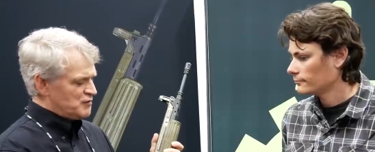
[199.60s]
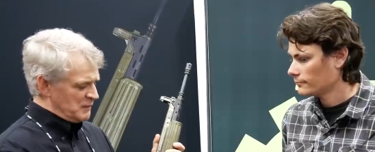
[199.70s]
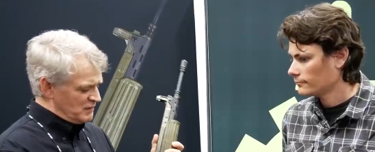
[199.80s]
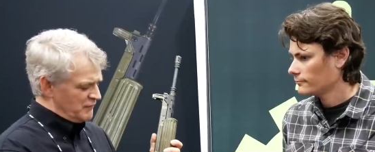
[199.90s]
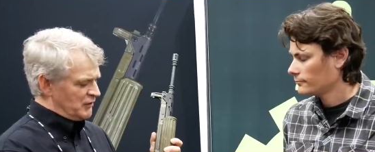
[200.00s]

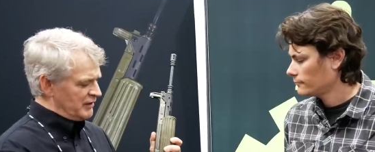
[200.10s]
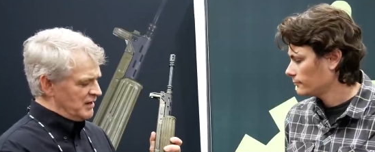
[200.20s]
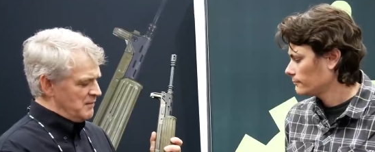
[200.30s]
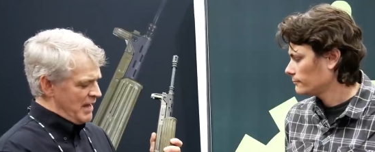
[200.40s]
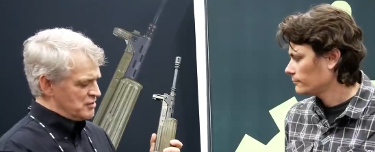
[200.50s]
Speaker 1: specifically
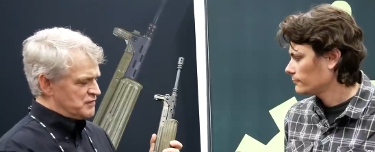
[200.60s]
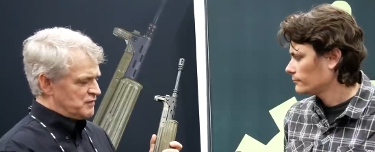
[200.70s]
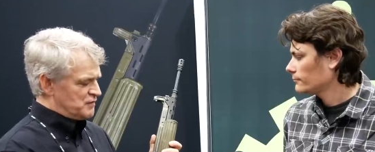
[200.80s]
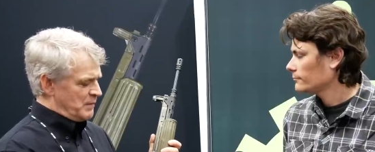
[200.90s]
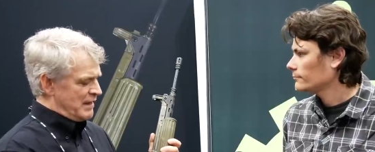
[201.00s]
to match
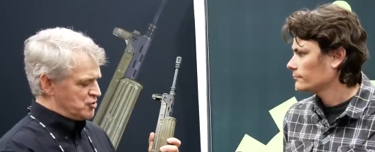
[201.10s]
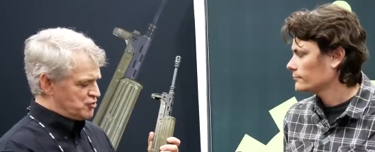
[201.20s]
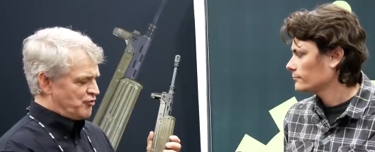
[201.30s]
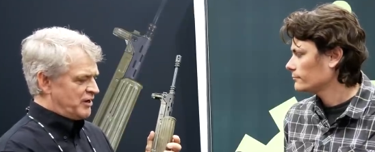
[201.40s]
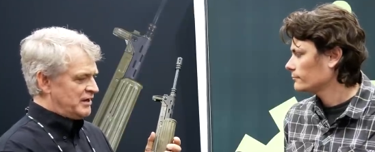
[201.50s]
the Spanish
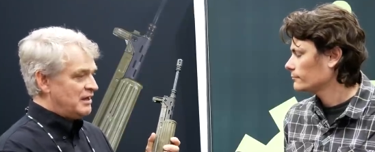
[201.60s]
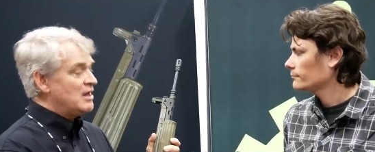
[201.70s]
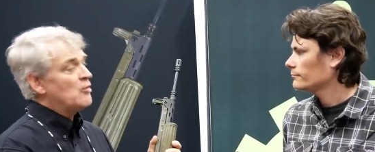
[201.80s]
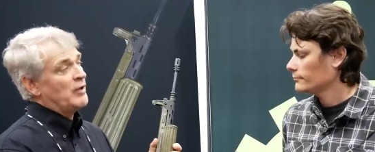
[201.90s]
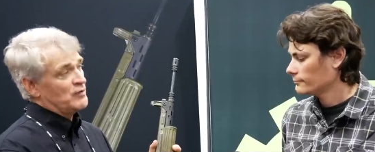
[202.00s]
green.
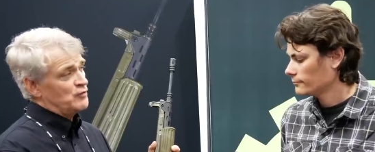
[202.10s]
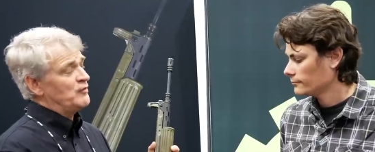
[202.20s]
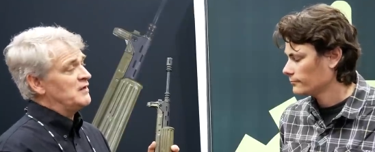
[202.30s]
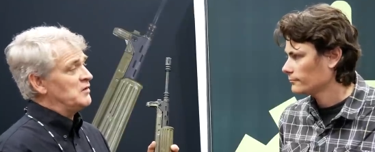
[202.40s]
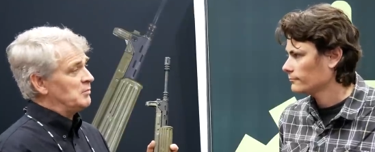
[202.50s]
We also
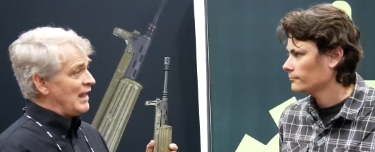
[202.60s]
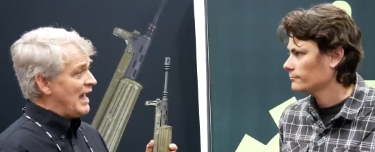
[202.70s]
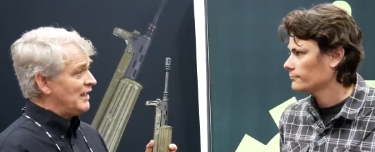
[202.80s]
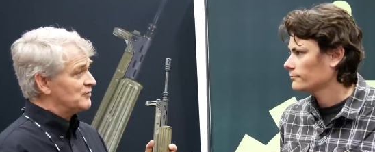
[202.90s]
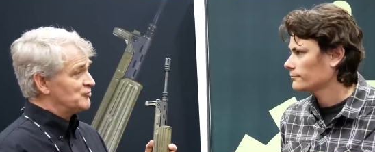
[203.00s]
do them in
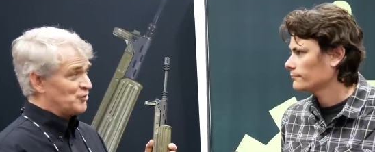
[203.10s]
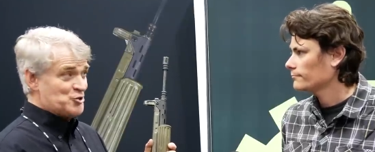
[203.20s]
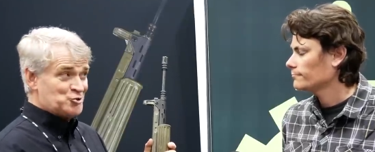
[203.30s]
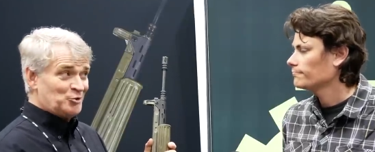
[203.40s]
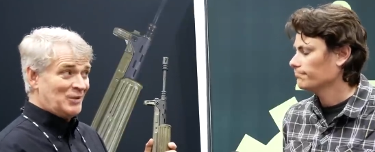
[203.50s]
black,
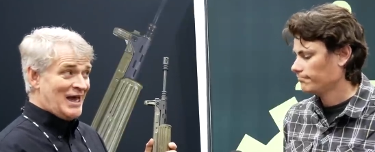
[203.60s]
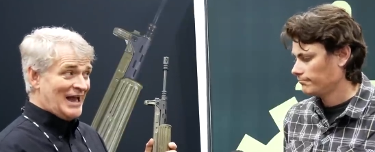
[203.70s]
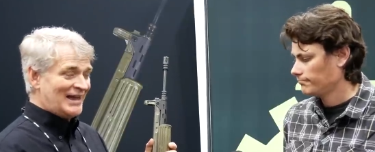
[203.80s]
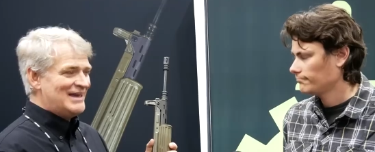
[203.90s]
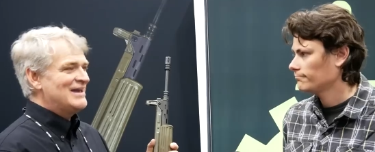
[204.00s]
traditional
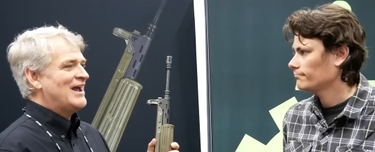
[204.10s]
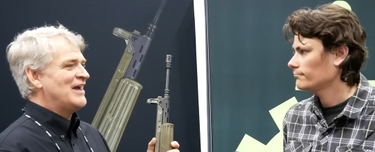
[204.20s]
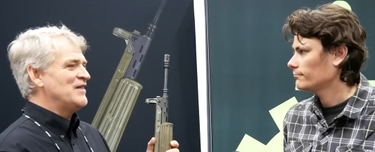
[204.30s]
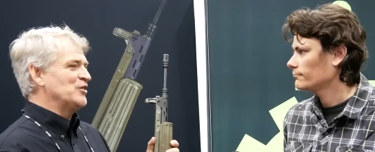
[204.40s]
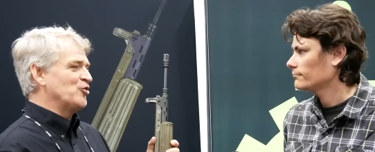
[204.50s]
black,
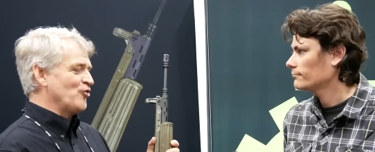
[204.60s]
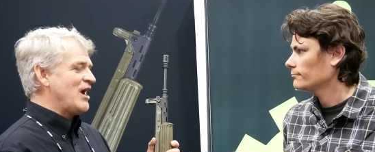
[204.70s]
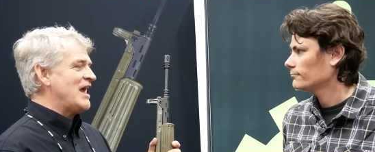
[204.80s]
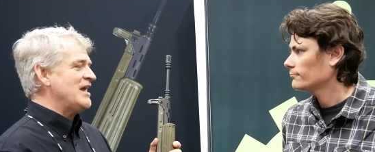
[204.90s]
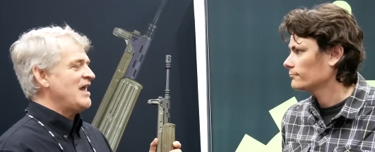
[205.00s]
and then
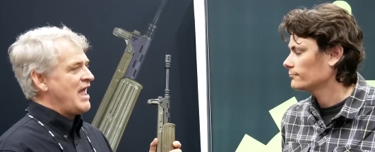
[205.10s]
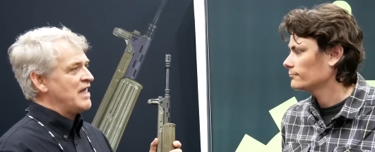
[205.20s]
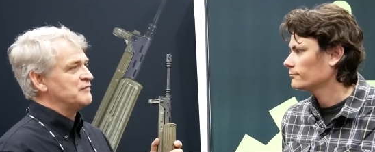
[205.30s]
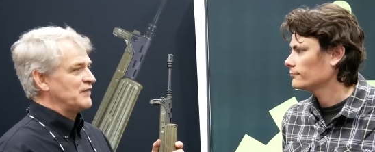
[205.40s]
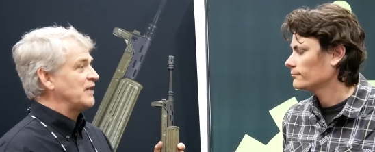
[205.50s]
gray
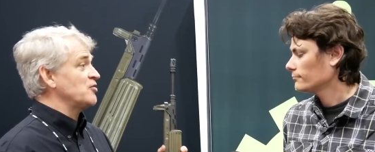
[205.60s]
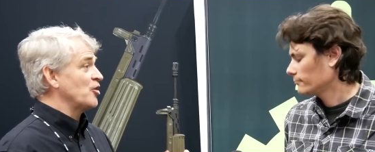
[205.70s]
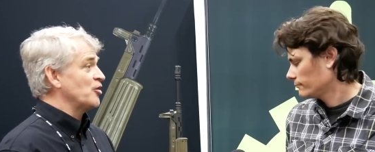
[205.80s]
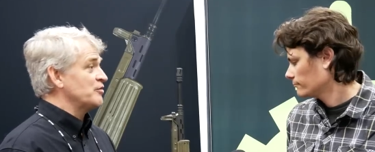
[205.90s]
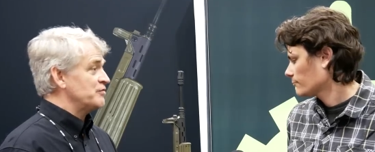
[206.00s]
Speaker 2: and flat
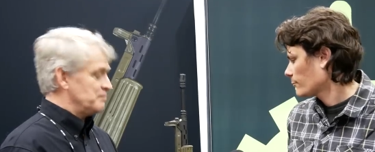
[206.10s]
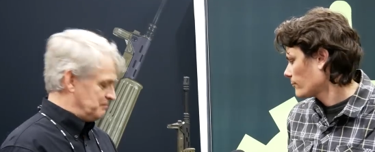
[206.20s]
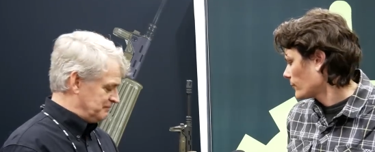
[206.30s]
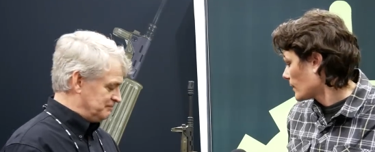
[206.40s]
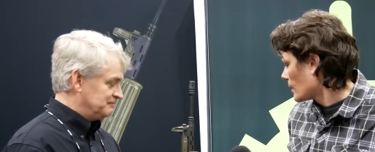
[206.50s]
dark earth.
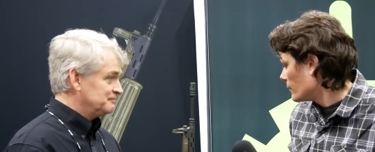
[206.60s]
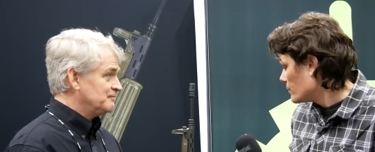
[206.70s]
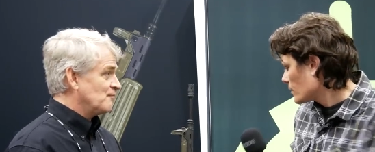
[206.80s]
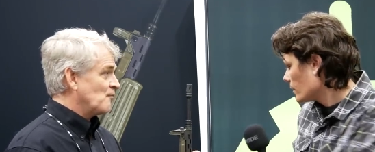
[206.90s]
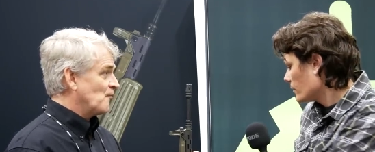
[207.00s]
And
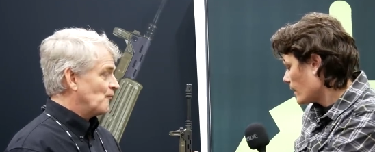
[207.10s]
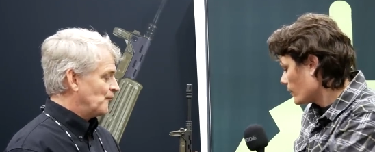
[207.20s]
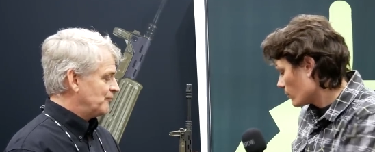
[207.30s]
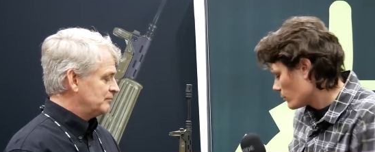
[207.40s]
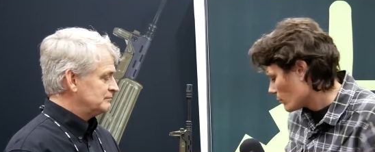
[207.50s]
these uh, the
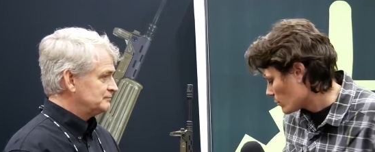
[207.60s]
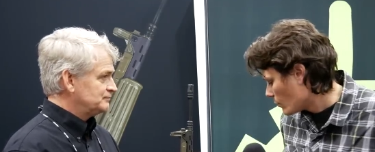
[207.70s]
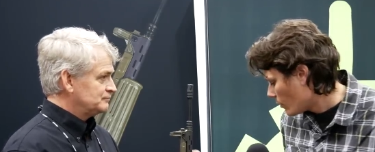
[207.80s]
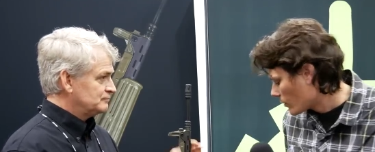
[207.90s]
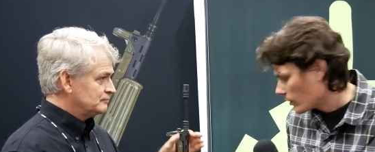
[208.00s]
handguards also
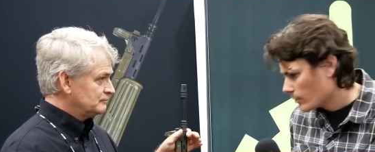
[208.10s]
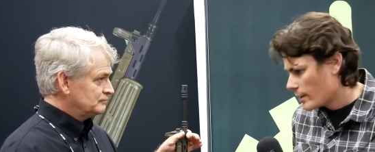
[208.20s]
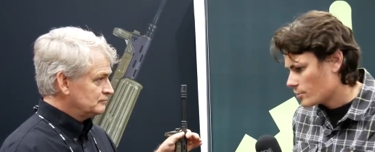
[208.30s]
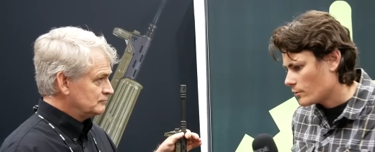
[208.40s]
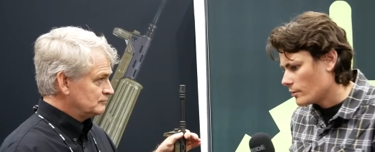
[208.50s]
all color
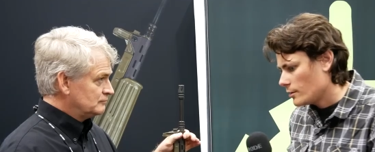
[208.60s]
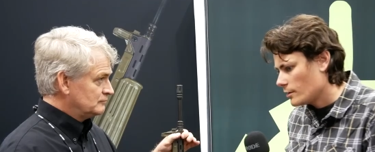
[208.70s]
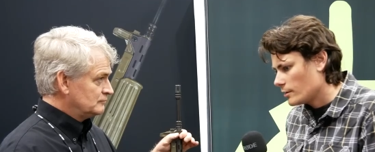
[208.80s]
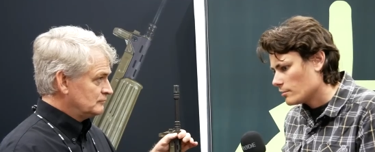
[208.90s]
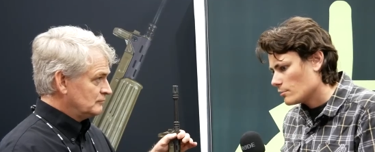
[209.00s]
match to the
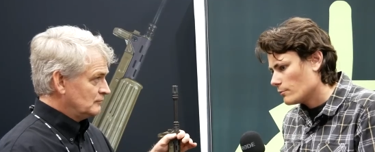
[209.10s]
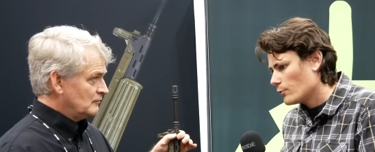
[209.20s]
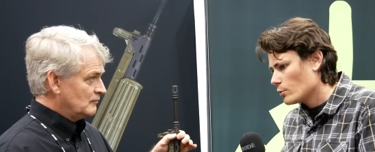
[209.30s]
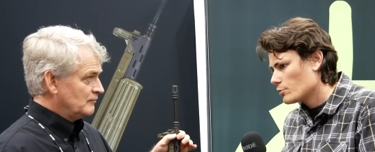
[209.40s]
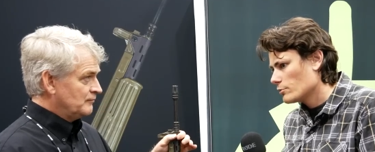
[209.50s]
uh,
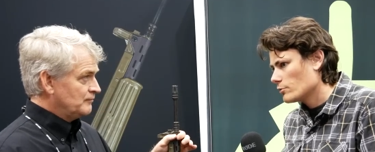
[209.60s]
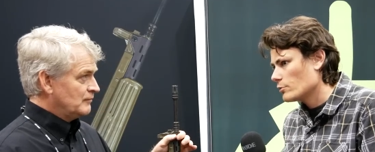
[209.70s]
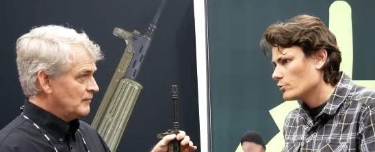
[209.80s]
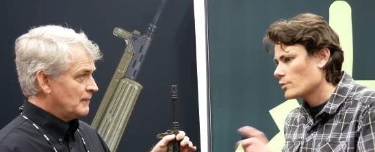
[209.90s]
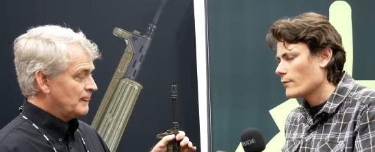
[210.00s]
furnitures, or
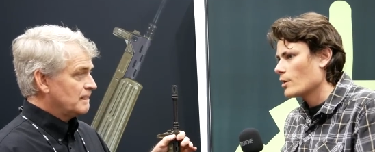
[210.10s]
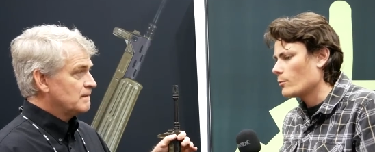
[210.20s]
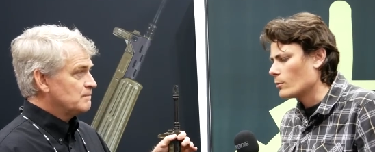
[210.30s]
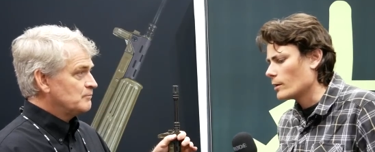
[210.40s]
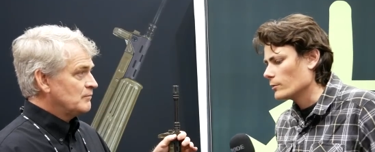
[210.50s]
do you just have a
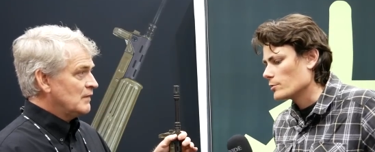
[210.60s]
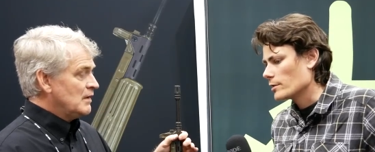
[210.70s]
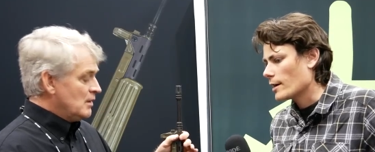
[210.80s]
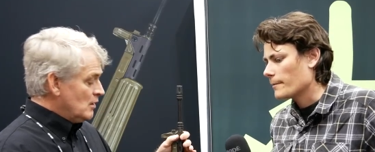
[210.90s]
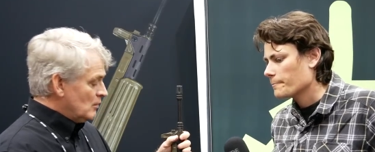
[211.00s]
couple colors of
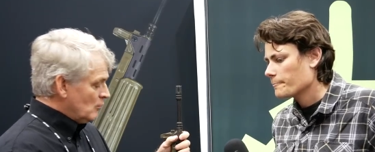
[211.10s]
that?